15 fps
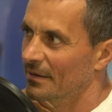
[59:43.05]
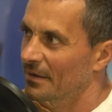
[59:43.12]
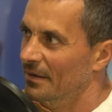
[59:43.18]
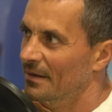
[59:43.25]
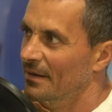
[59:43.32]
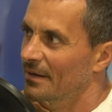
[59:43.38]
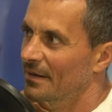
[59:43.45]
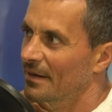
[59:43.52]

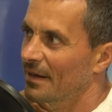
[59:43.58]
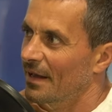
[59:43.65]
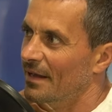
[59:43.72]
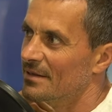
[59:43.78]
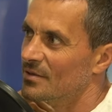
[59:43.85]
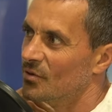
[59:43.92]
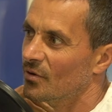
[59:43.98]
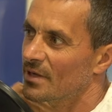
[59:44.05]
Uh-huh
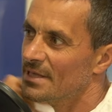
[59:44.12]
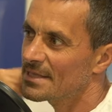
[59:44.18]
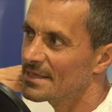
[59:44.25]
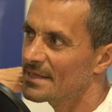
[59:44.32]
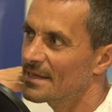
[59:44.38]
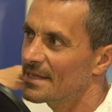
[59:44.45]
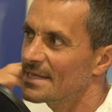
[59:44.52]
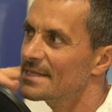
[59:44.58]
and so he's,
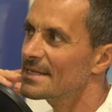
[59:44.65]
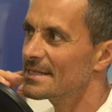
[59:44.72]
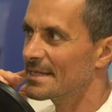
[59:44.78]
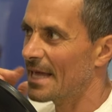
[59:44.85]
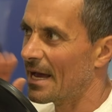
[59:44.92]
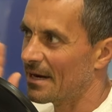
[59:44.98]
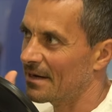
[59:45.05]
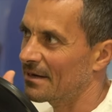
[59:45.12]
this is
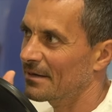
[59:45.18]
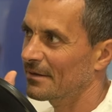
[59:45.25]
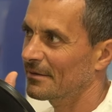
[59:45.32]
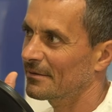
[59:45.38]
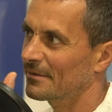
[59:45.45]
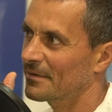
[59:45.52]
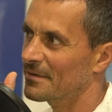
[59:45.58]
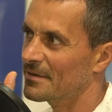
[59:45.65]
done.
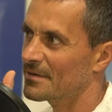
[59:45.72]
Uh-huh, uh-huh.